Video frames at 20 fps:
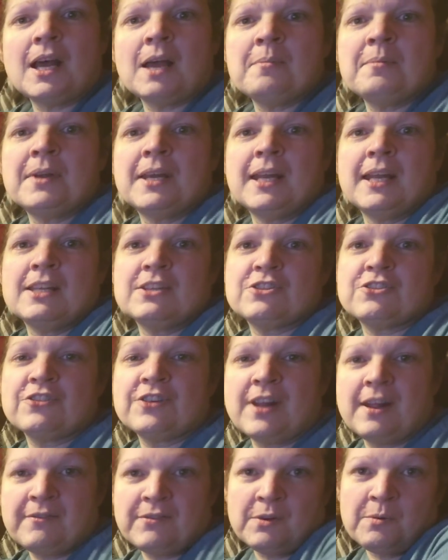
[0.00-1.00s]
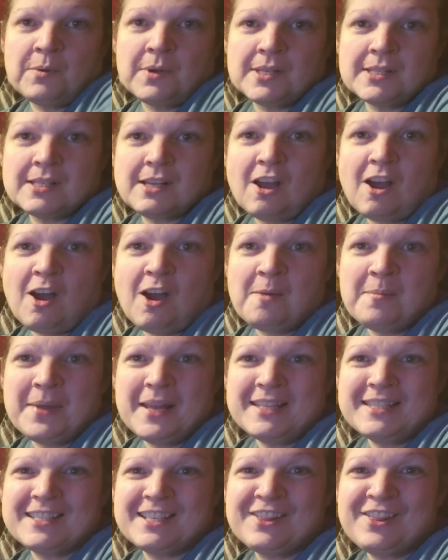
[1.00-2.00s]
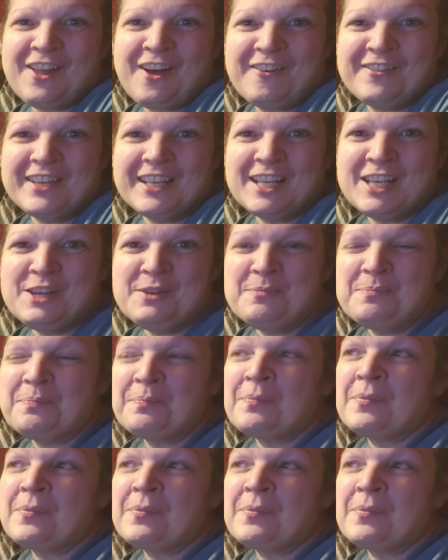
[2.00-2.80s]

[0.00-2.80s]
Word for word: I've been answering everyone's comments and loving it,